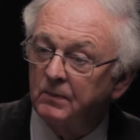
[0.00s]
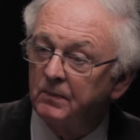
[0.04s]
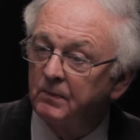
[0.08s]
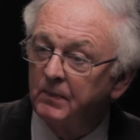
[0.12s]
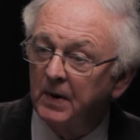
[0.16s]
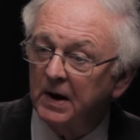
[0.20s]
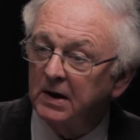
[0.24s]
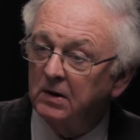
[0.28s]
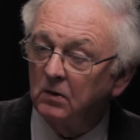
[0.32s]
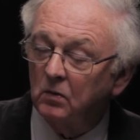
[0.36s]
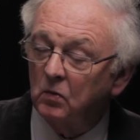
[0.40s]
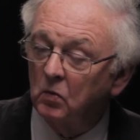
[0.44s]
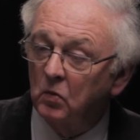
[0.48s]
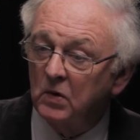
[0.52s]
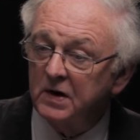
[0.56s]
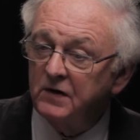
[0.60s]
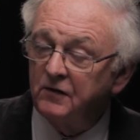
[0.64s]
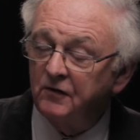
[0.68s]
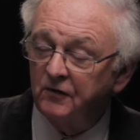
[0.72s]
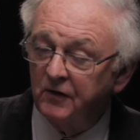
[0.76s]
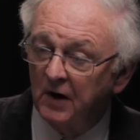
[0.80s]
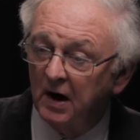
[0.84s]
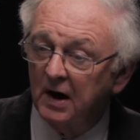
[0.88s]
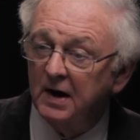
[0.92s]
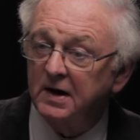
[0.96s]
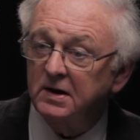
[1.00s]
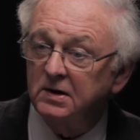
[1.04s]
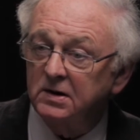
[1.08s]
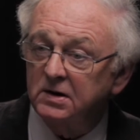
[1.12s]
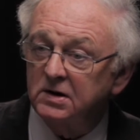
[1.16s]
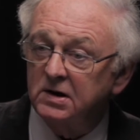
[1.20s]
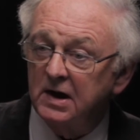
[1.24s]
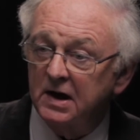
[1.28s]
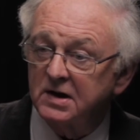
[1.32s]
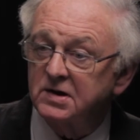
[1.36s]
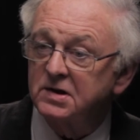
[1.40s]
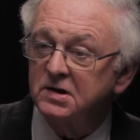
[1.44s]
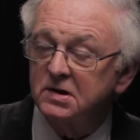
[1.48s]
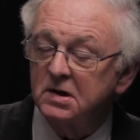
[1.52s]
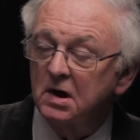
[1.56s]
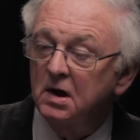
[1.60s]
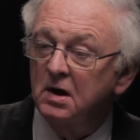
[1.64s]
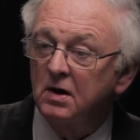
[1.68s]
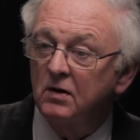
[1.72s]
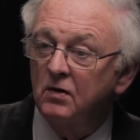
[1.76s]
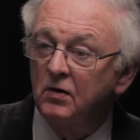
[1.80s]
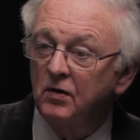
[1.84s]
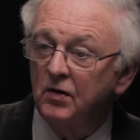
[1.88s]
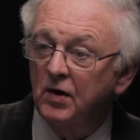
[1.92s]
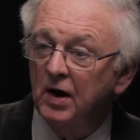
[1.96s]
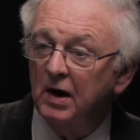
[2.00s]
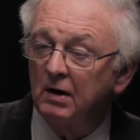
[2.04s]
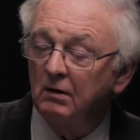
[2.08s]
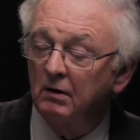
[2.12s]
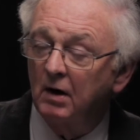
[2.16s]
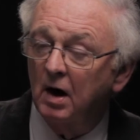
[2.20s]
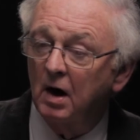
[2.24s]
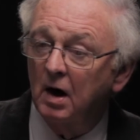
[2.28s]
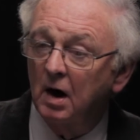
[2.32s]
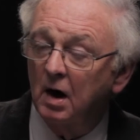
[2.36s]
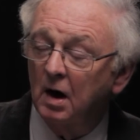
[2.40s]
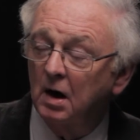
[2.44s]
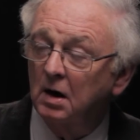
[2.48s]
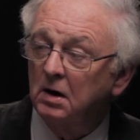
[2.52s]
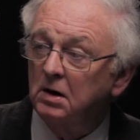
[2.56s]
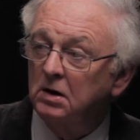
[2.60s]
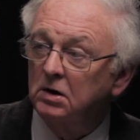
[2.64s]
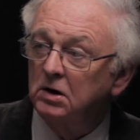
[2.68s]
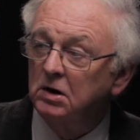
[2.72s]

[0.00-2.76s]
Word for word: But we find, yes, there are